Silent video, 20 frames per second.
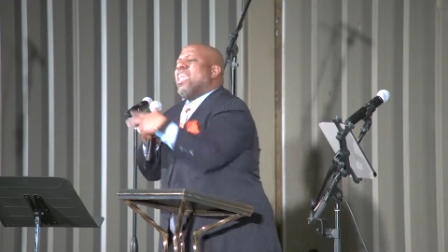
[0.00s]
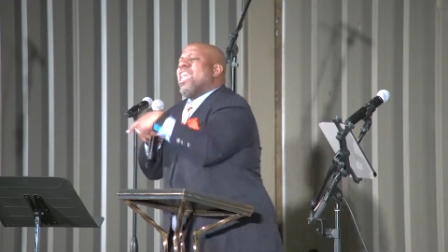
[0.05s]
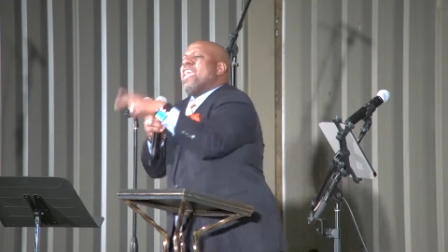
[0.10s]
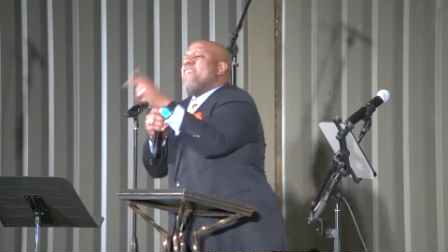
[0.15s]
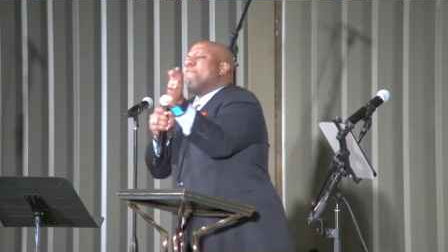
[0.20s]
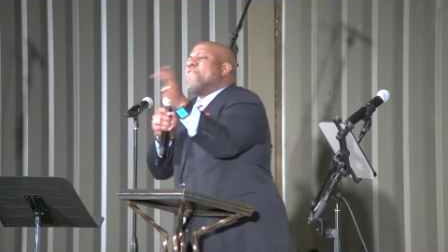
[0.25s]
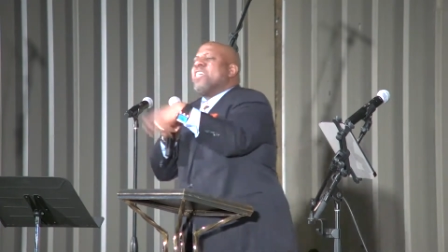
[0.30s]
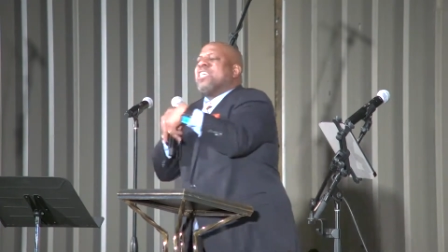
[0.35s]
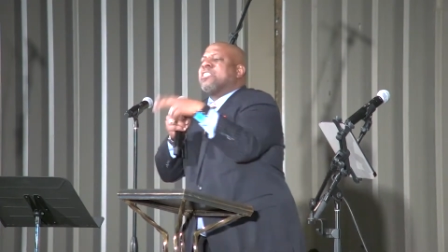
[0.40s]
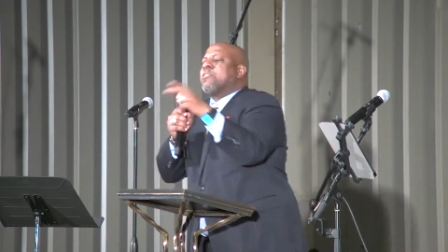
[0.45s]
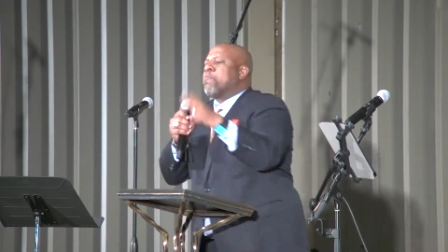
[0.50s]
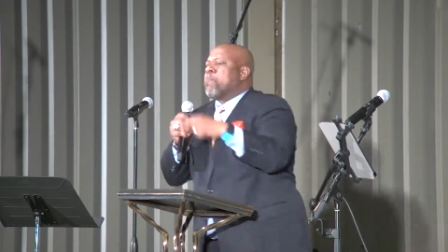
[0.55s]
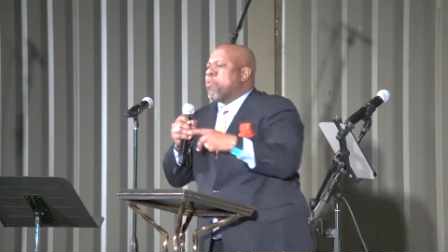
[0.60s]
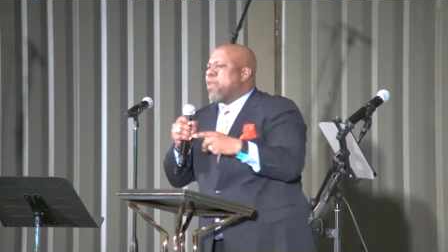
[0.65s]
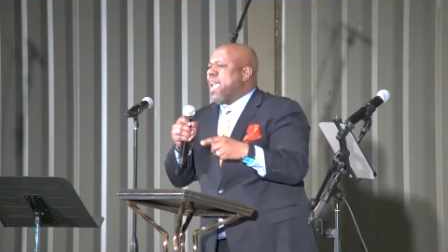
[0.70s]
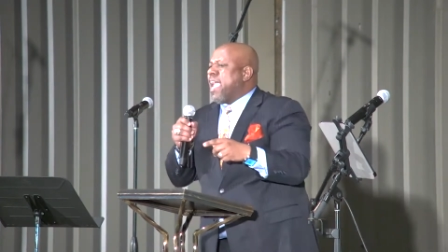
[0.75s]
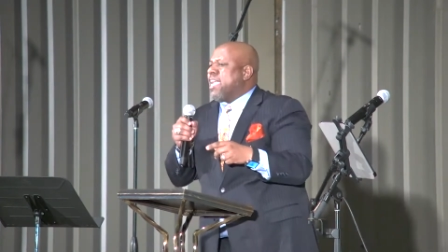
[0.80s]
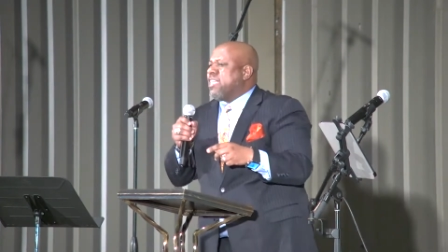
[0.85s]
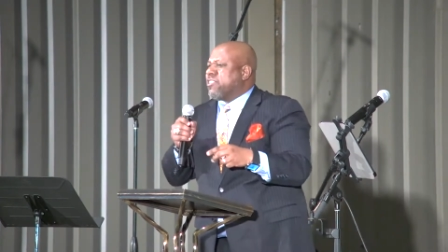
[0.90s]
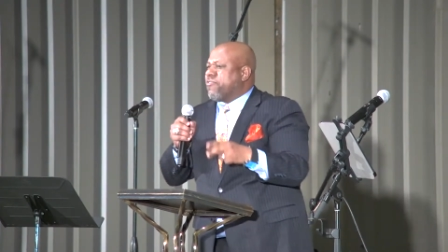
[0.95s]
will leave this
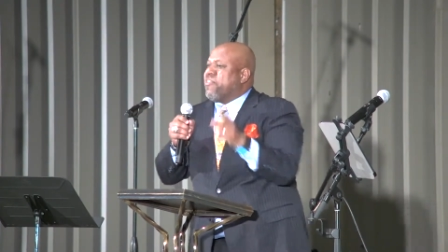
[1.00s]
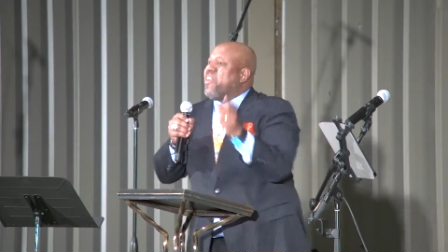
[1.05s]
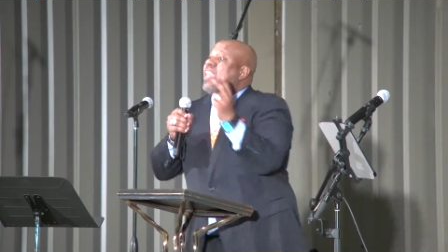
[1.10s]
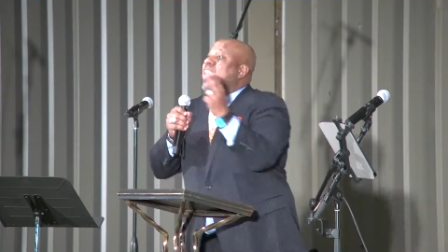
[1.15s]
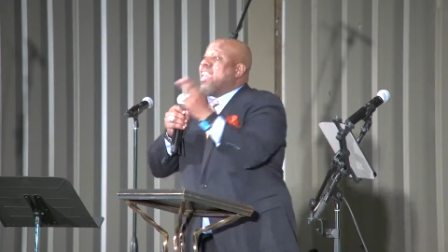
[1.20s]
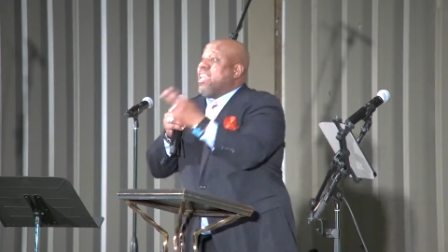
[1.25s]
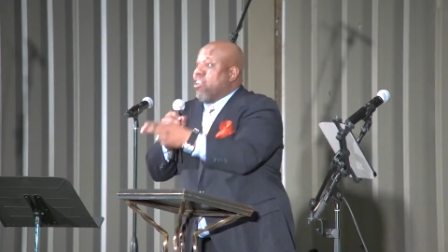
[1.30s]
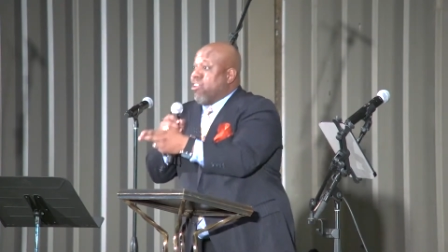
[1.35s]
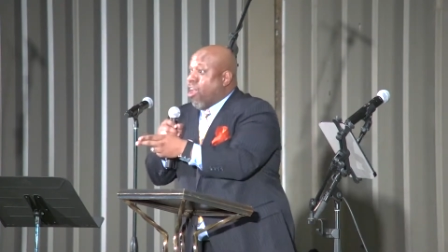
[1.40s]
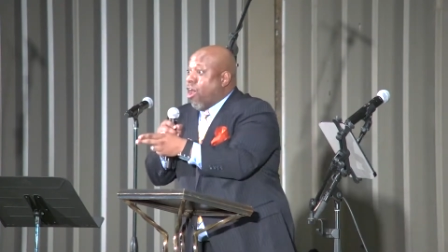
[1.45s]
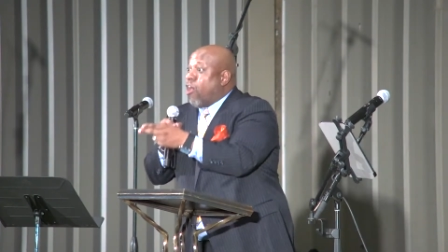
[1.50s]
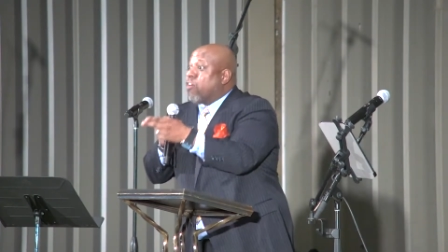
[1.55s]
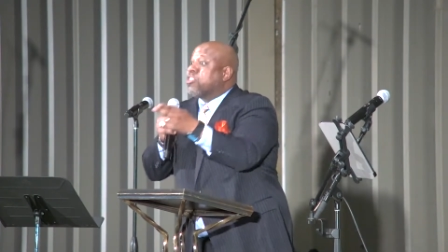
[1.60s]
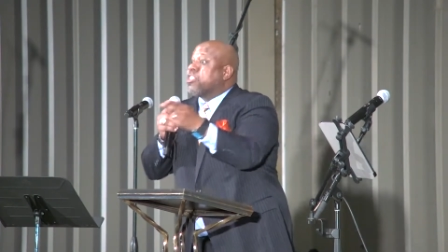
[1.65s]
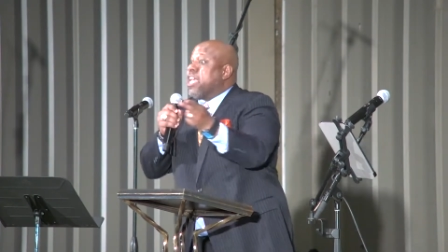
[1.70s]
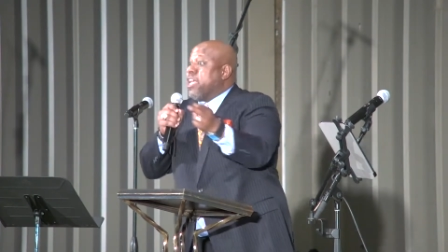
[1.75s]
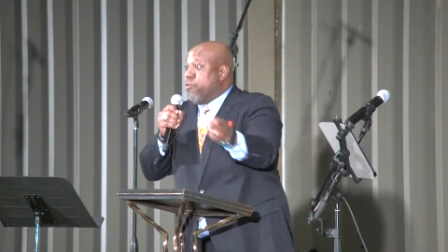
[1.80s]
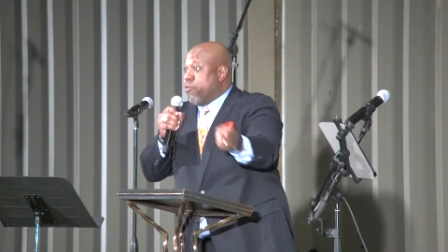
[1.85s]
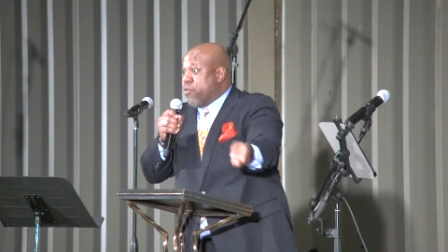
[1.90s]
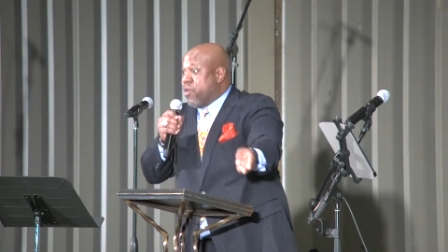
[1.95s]
place feeling
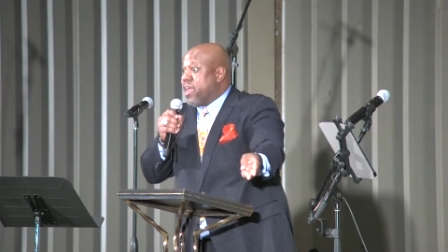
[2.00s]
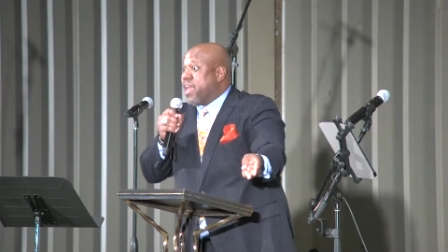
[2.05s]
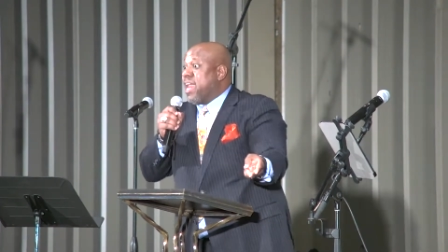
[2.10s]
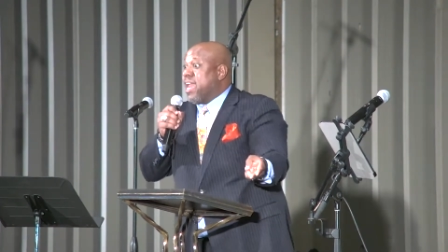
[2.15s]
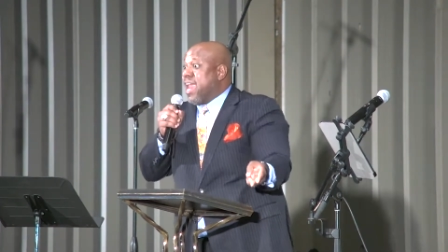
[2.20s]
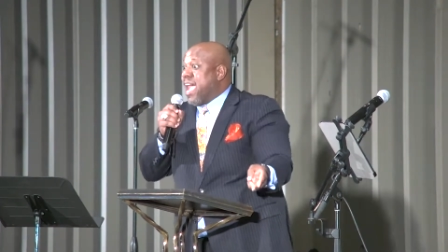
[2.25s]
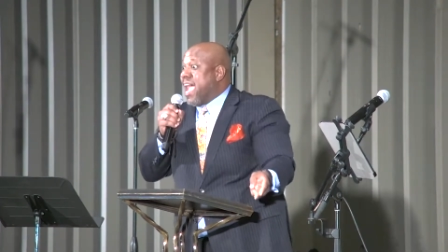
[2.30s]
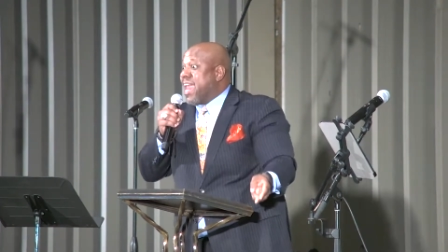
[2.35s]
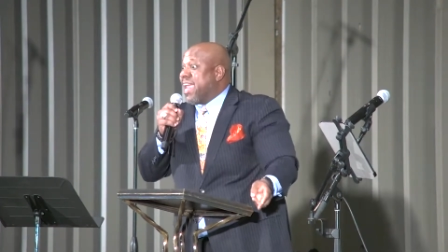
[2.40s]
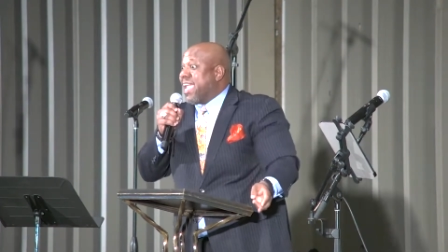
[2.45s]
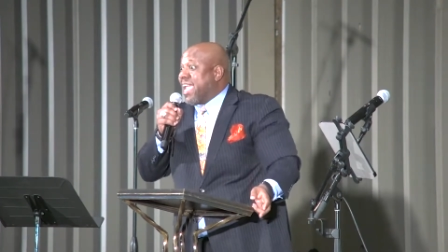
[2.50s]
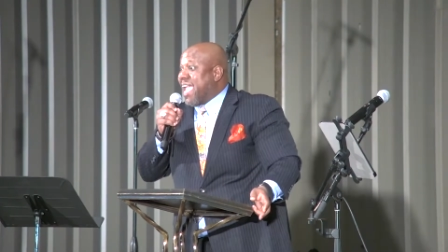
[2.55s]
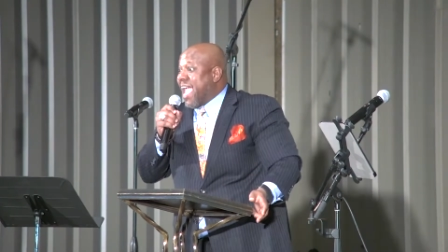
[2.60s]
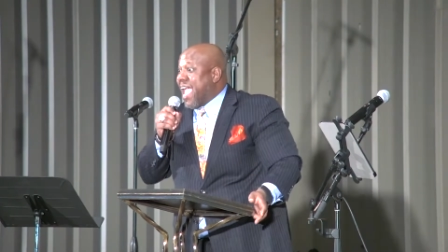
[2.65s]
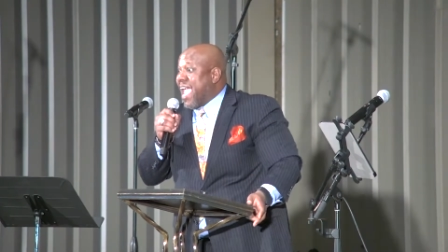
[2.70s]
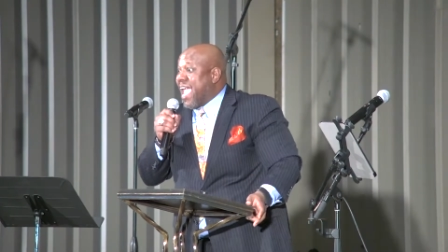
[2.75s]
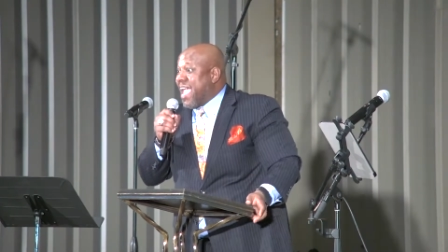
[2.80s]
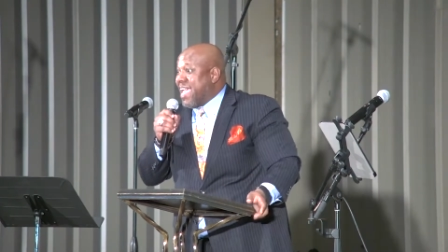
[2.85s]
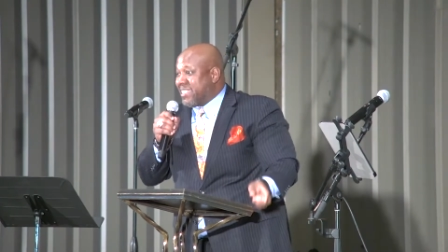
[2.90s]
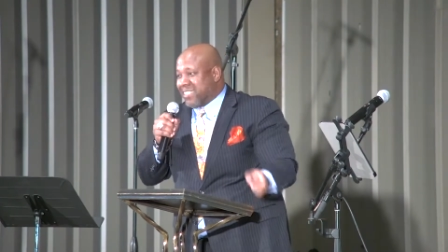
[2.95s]
lost and running out of
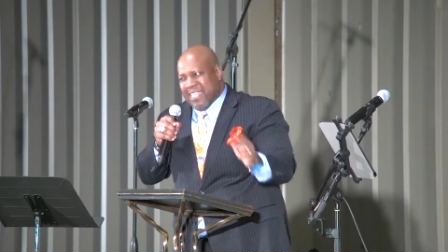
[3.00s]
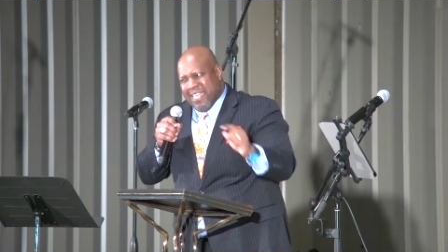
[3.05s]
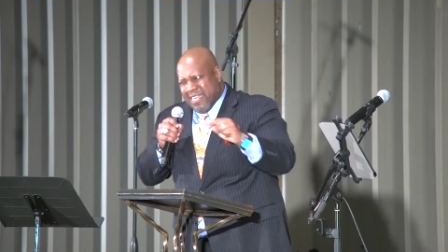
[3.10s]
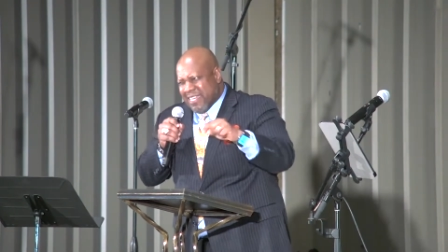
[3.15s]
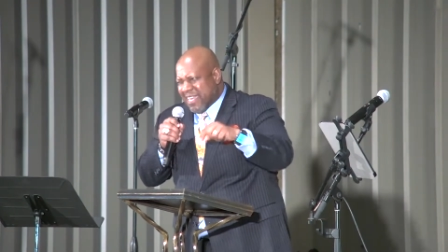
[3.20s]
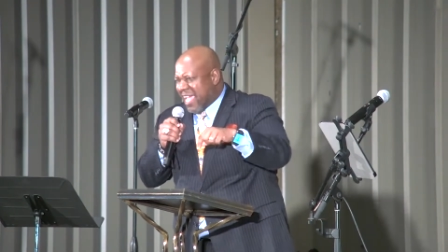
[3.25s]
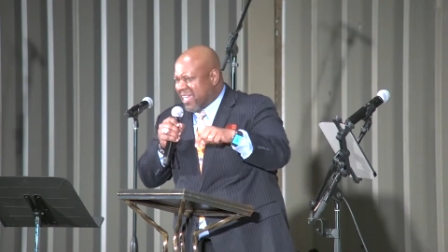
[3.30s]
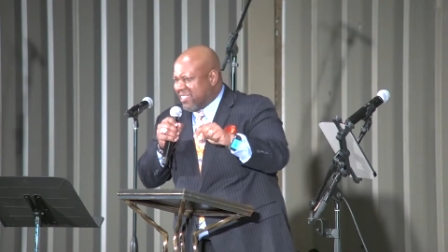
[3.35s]
gas.